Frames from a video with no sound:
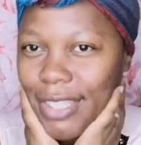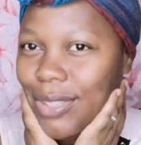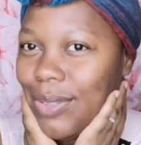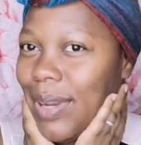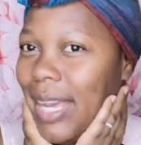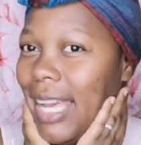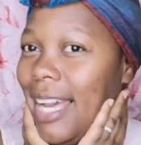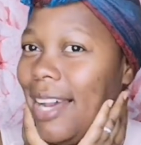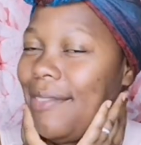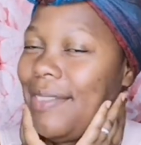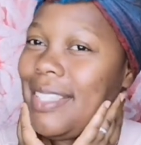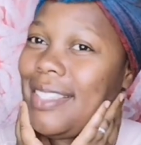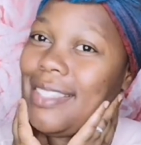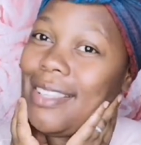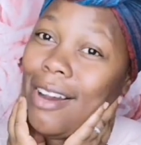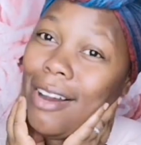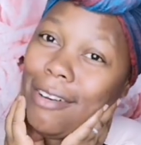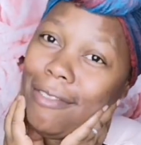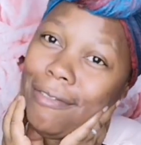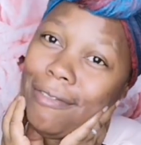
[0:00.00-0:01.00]
So I have
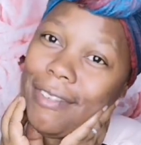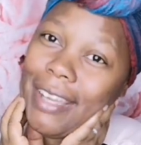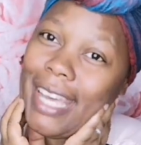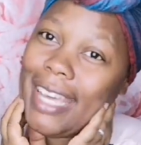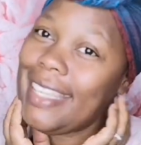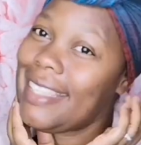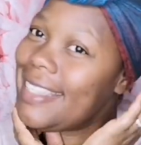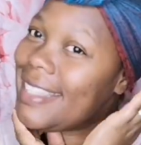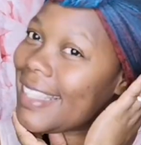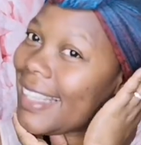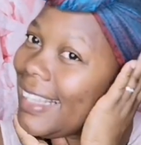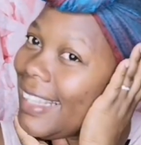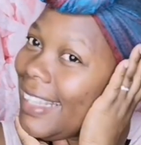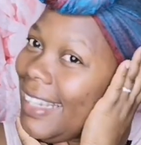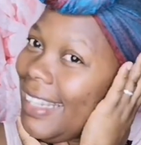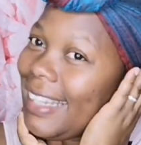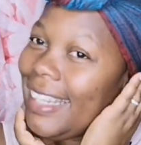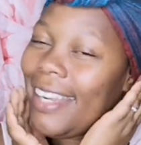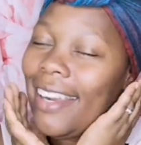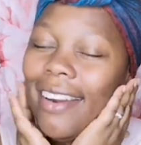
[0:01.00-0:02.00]
soft face
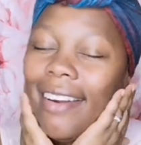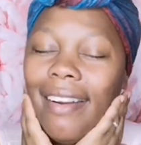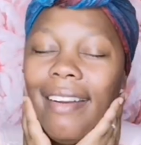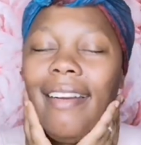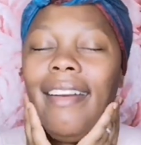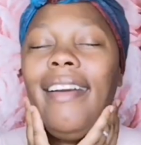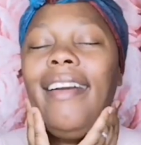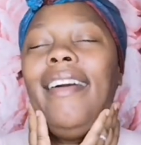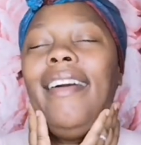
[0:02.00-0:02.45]
clean here.